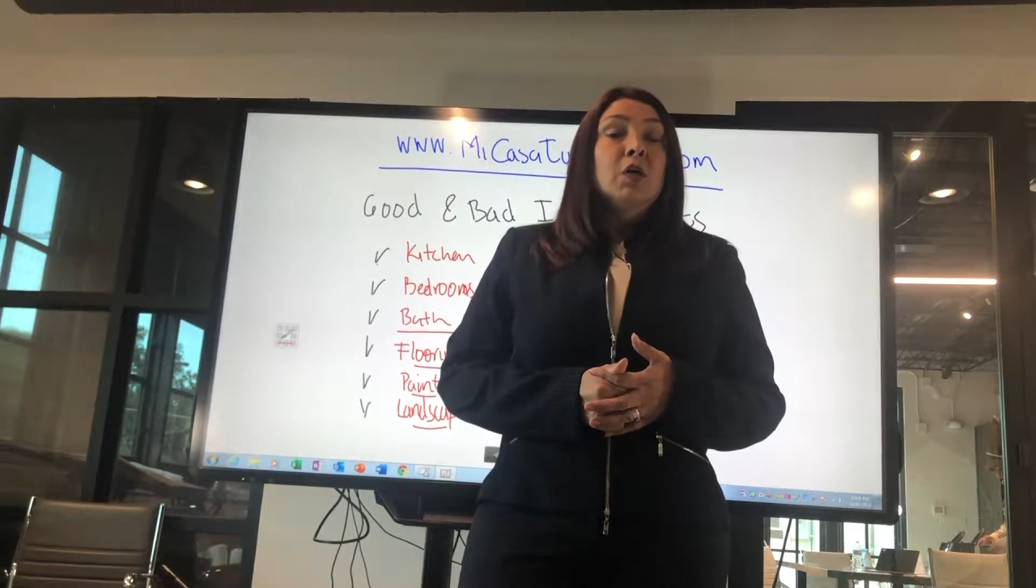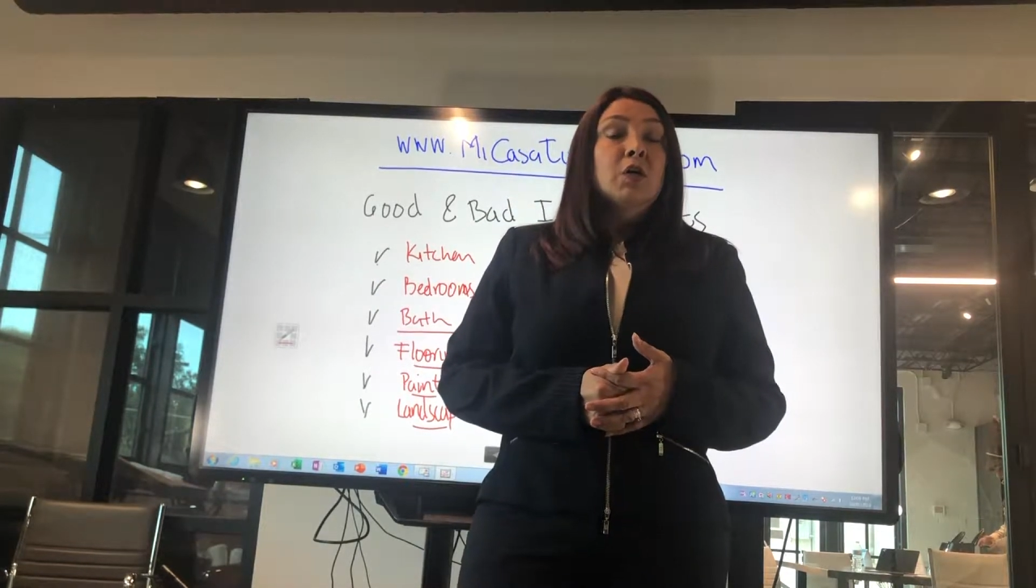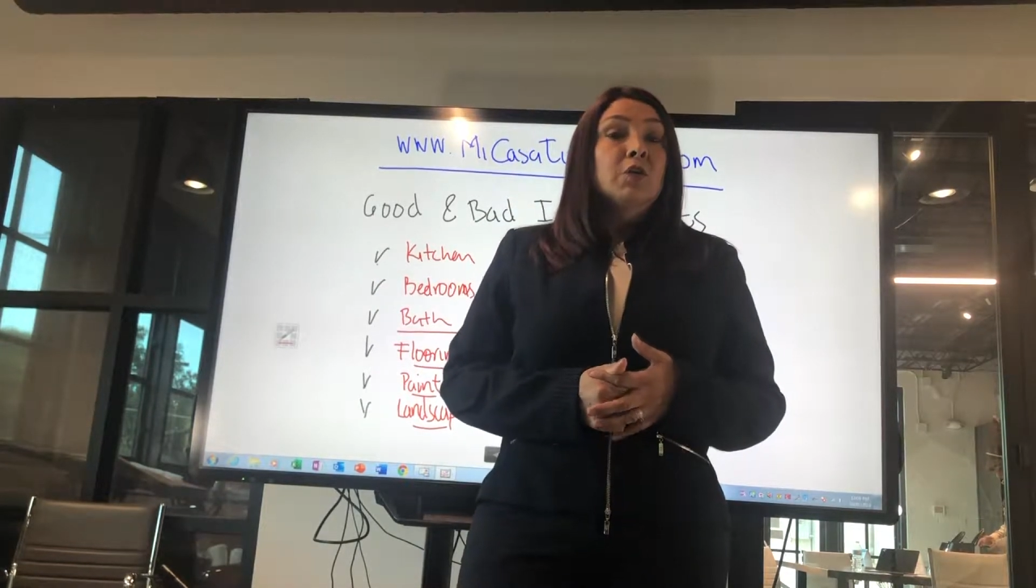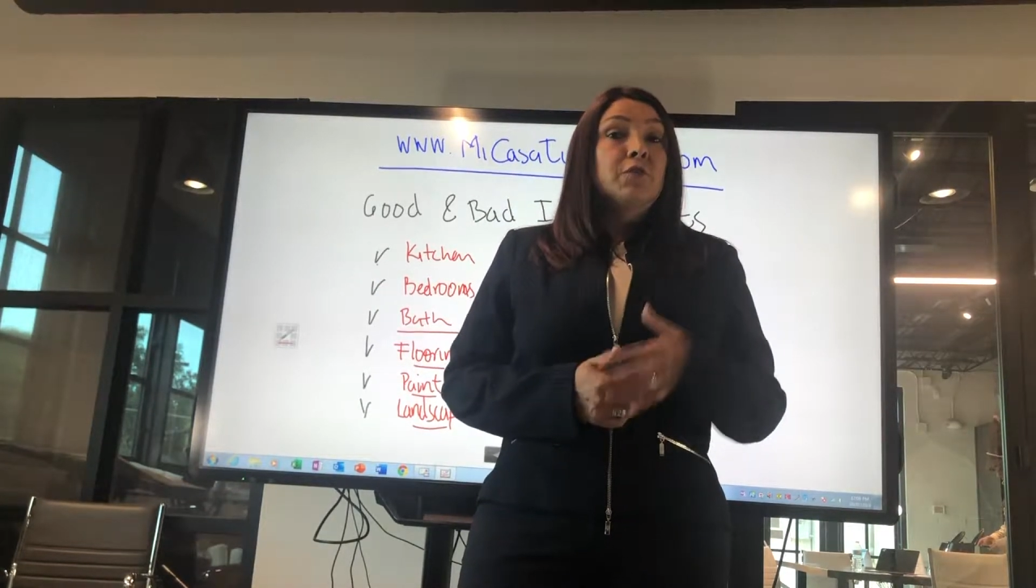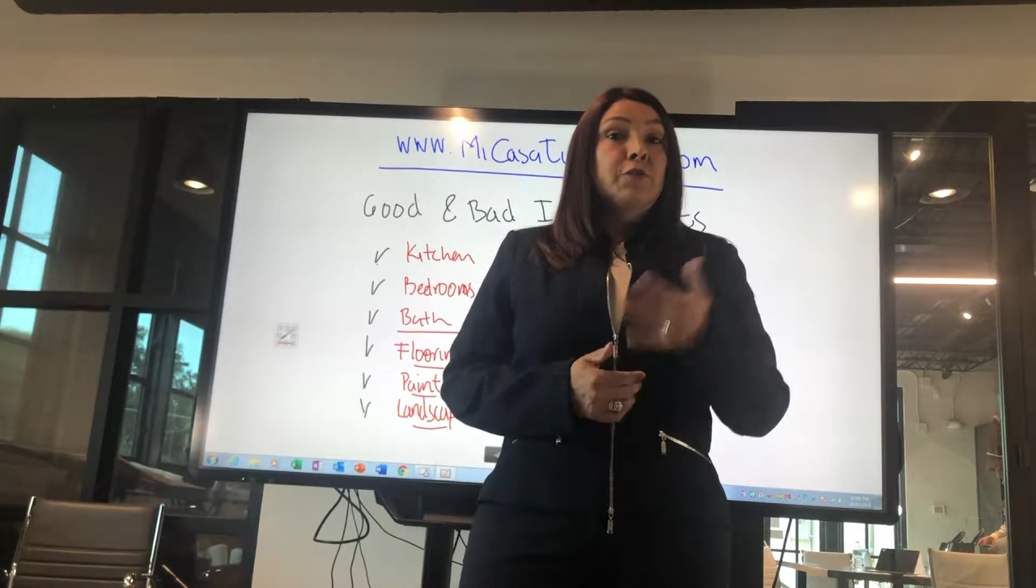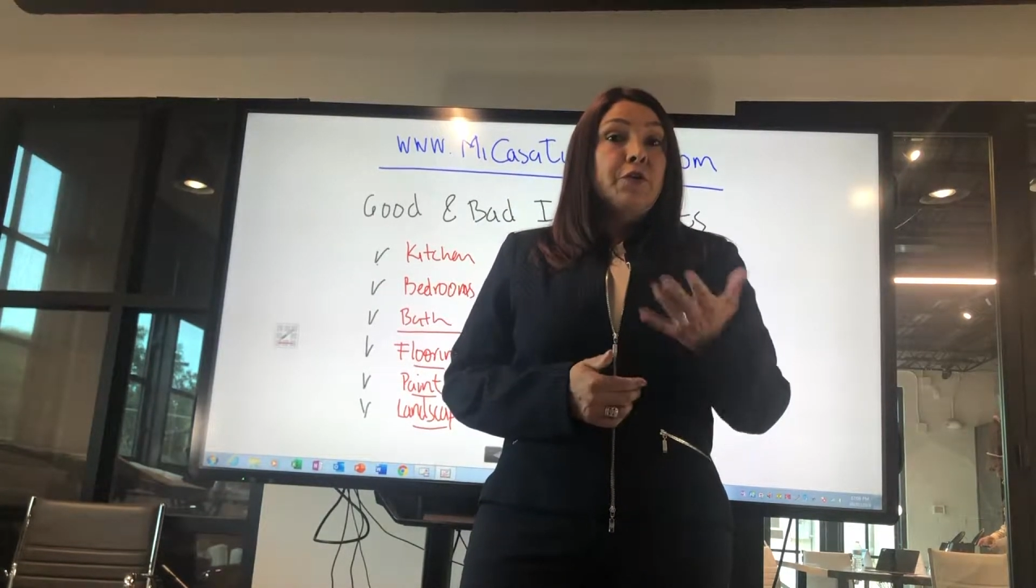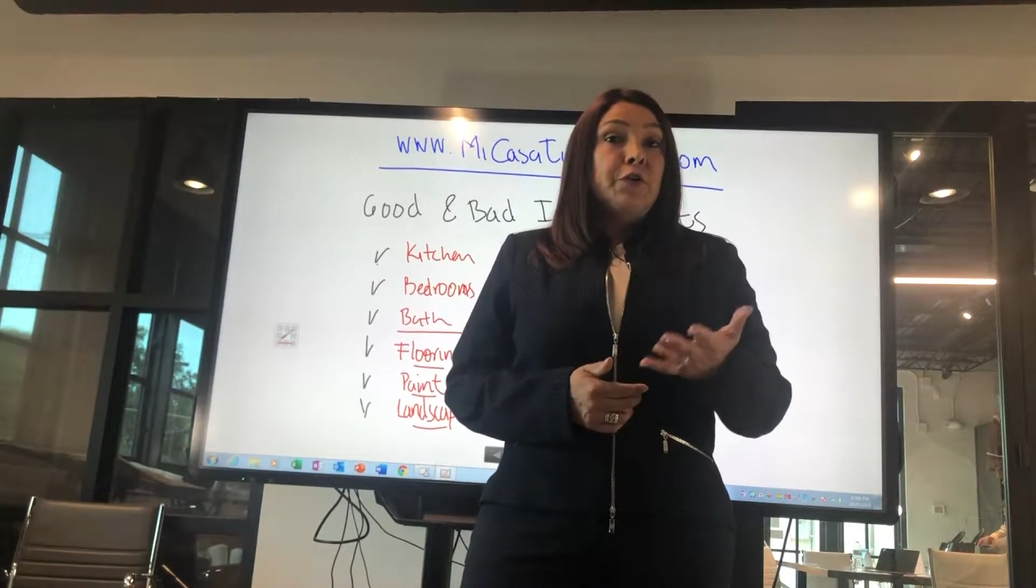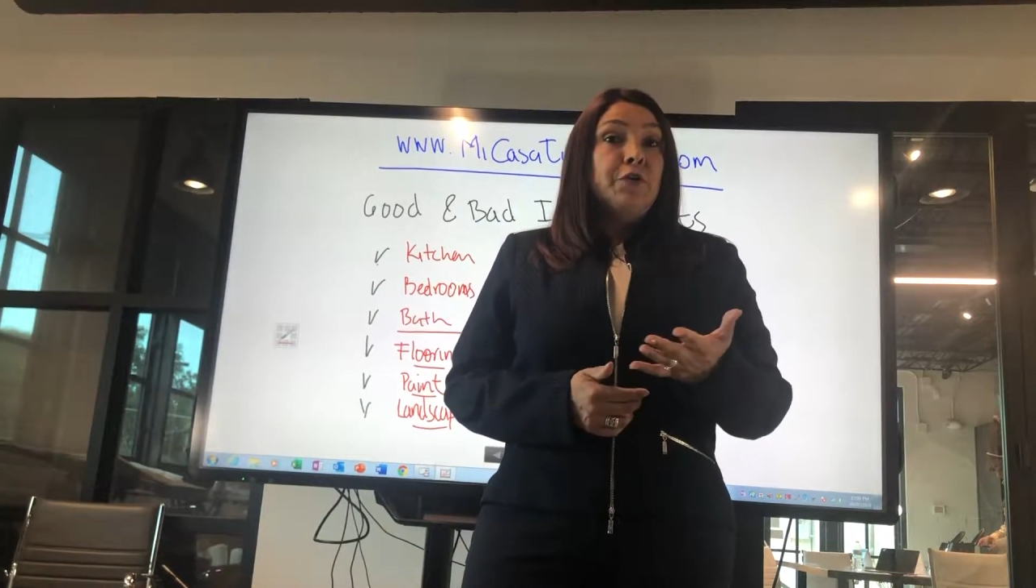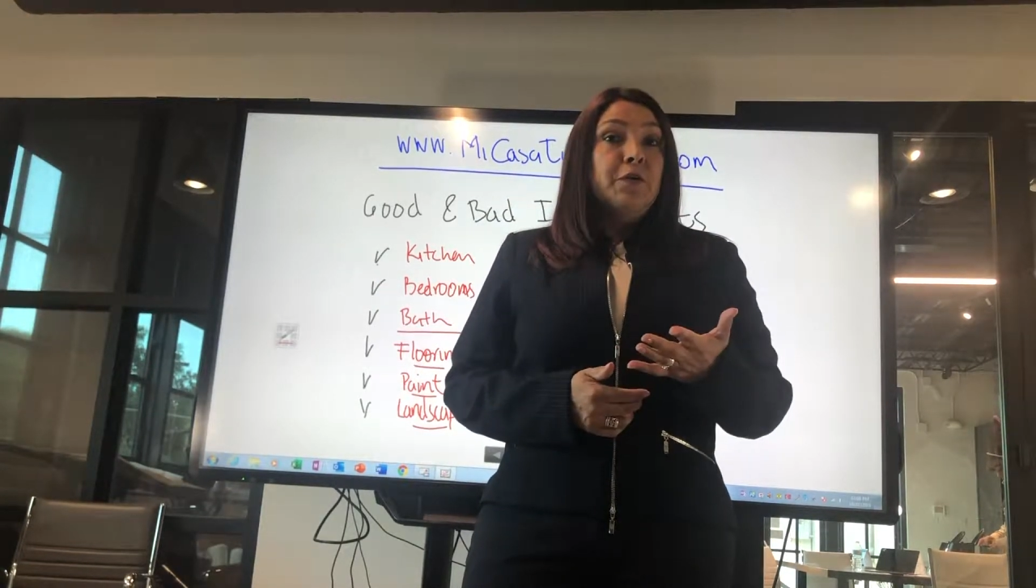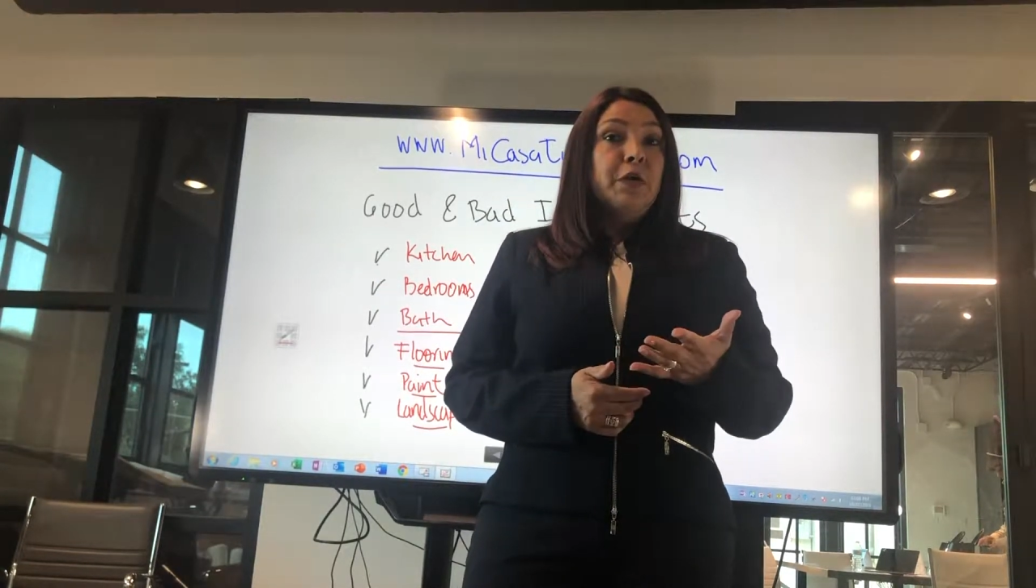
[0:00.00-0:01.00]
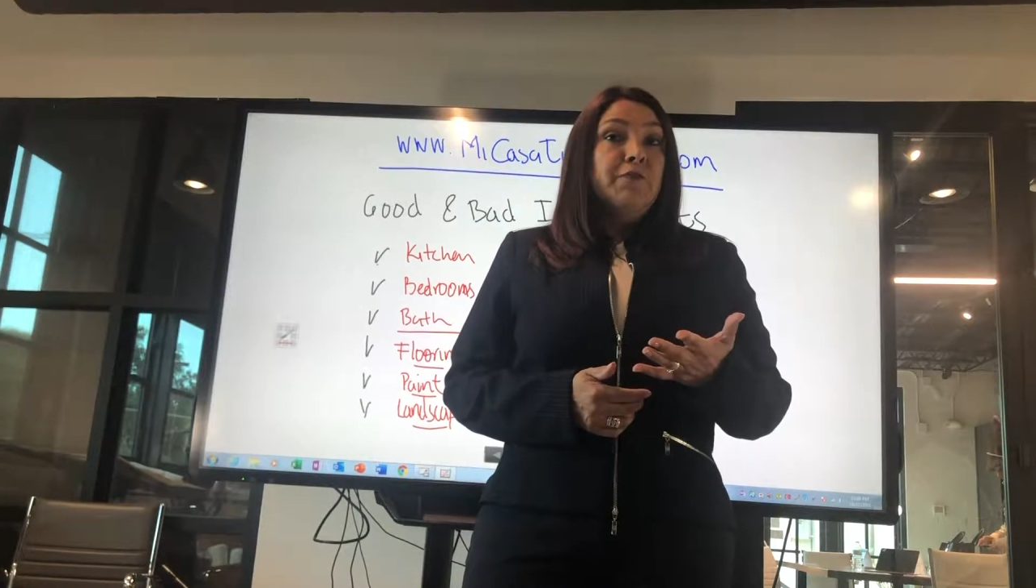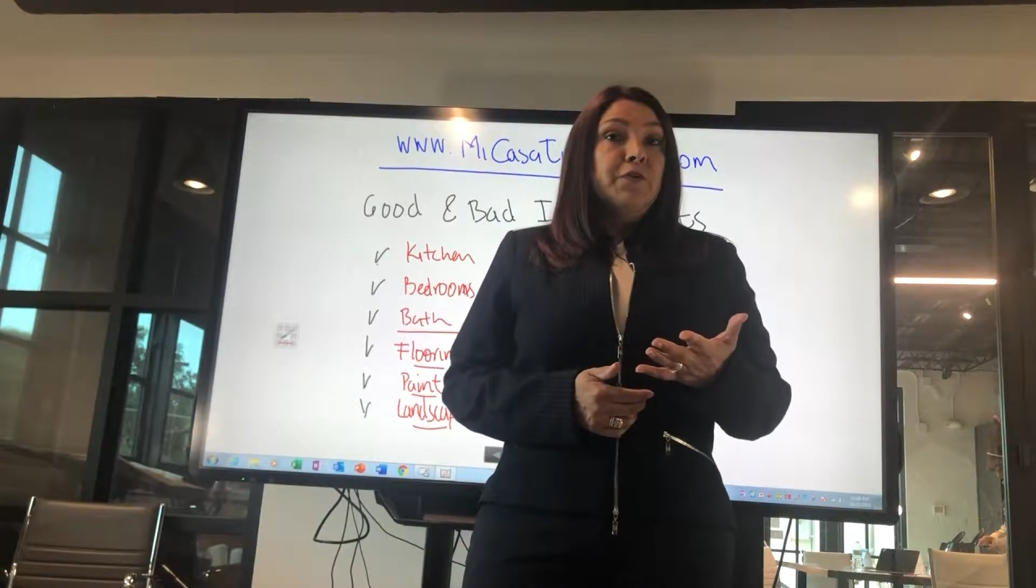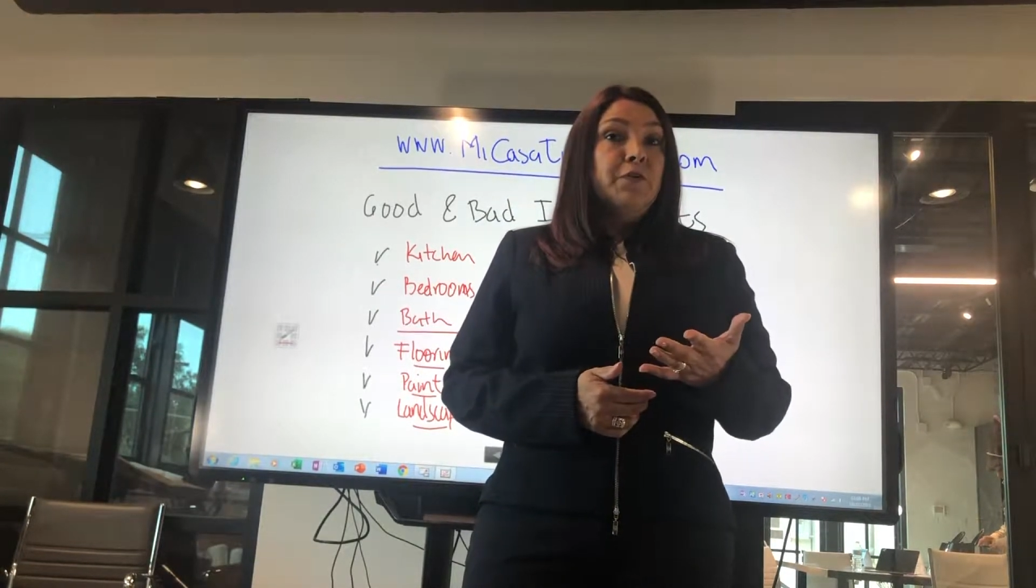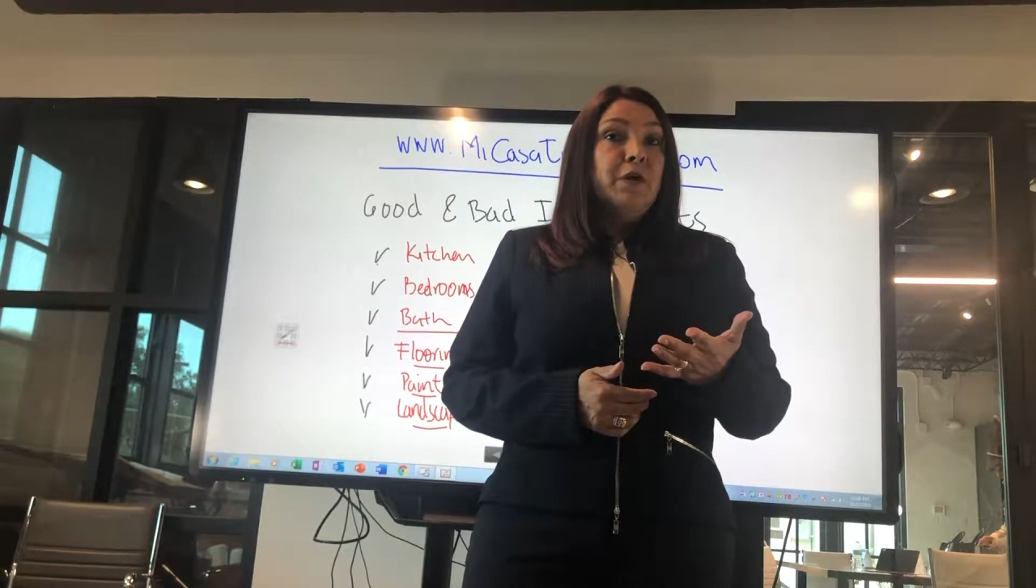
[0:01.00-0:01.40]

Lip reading: good for you if you